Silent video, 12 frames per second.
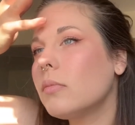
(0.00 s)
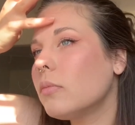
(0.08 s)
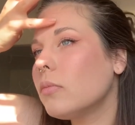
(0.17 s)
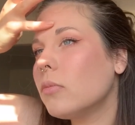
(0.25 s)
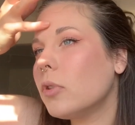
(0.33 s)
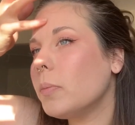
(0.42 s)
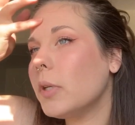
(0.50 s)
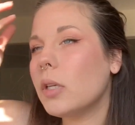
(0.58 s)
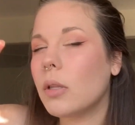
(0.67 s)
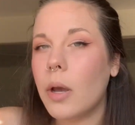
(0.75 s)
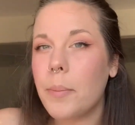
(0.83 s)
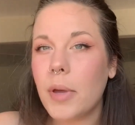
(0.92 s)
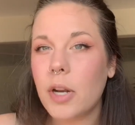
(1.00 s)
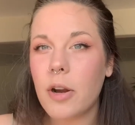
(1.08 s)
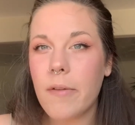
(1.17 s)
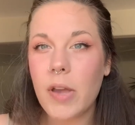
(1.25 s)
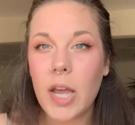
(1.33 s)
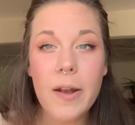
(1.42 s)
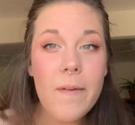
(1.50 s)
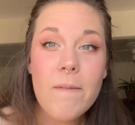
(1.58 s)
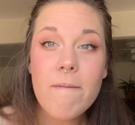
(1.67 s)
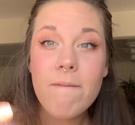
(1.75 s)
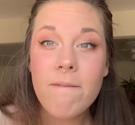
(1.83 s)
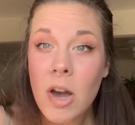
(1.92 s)
It would be a lot better if I hadn't
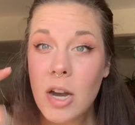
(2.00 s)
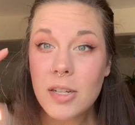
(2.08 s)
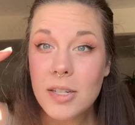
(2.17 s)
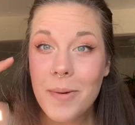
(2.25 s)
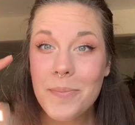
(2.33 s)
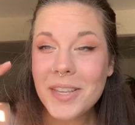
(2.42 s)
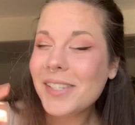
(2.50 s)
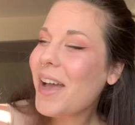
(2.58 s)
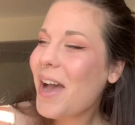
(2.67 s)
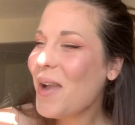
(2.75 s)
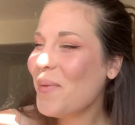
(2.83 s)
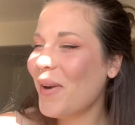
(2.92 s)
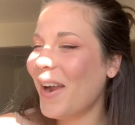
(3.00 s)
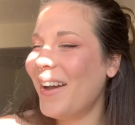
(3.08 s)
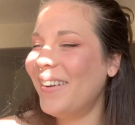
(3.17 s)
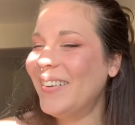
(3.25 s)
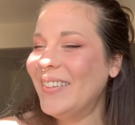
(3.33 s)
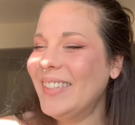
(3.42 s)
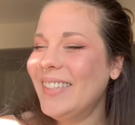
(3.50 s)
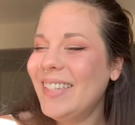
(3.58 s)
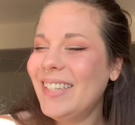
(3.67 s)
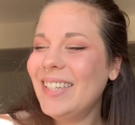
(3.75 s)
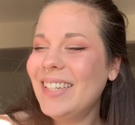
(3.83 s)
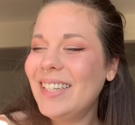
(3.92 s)
fucked up this eyebrow.
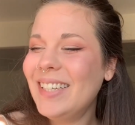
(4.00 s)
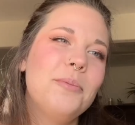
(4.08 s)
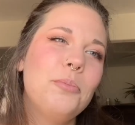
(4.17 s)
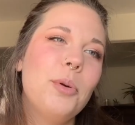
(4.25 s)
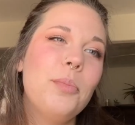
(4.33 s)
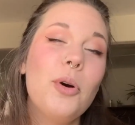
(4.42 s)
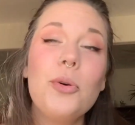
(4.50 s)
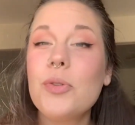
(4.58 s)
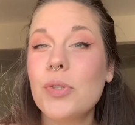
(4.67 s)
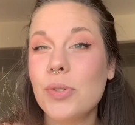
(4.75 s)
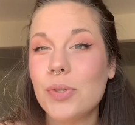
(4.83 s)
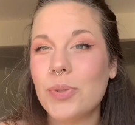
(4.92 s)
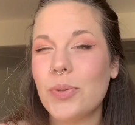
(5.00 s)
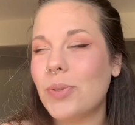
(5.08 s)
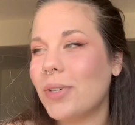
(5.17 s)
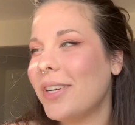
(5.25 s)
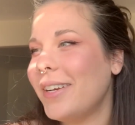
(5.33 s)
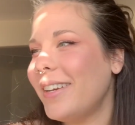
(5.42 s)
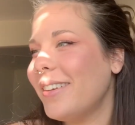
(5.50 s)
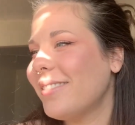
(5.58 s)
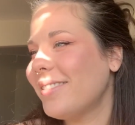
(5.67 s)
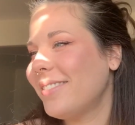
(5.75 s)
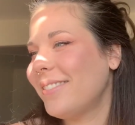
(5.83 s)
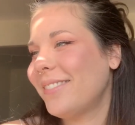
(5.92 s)
Proposal story.
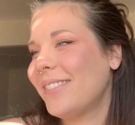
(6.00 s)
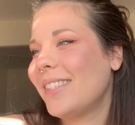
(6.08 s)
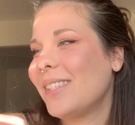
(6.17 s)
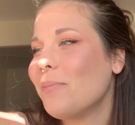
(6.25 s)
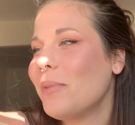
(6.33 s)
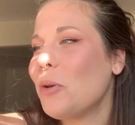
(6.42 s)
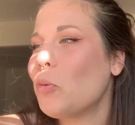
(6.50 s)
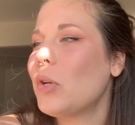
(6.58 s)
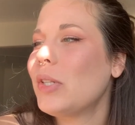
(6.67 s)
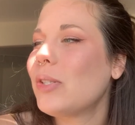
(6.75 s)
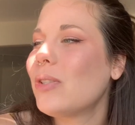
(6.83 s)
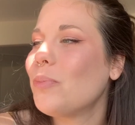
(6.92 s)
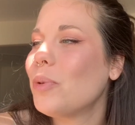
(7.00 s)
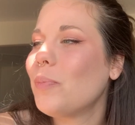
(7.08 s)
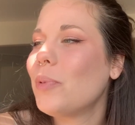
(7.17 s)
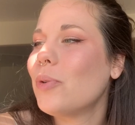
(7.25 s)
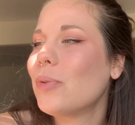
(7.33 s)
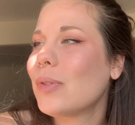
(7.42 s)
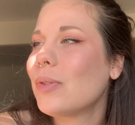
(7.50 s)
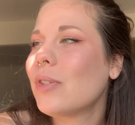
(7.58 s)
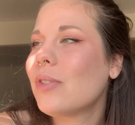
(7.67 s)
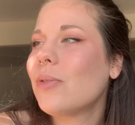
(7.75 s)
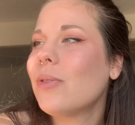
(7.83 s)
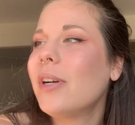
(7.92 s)
Somebody wants the proposal
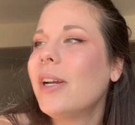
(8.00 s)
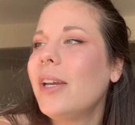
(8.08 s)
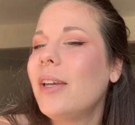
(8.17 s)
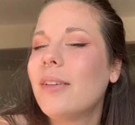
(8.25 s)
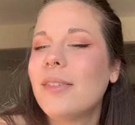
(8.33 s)
story.